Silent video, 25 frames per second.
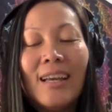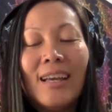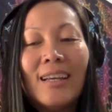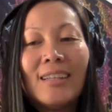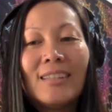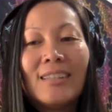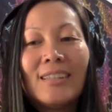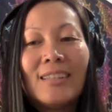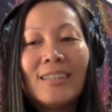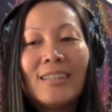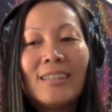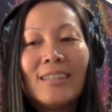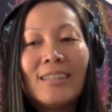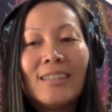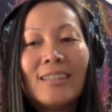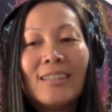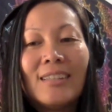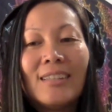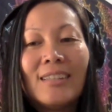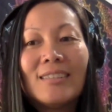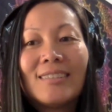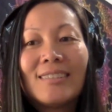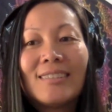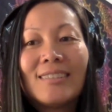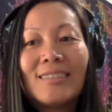And
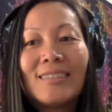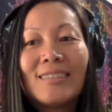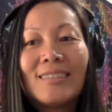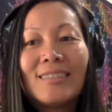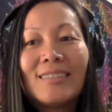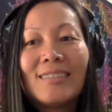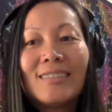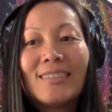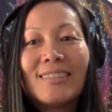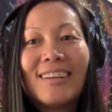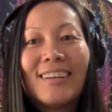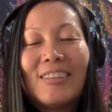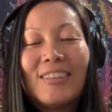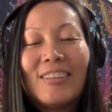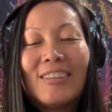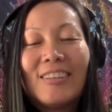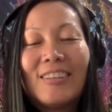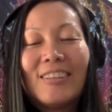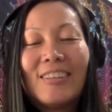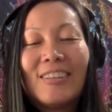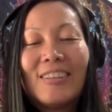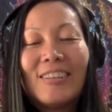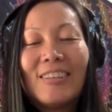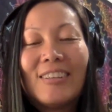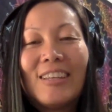even
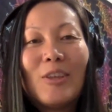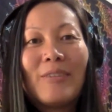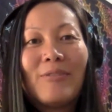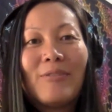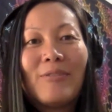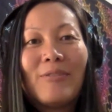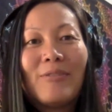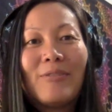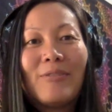though we've,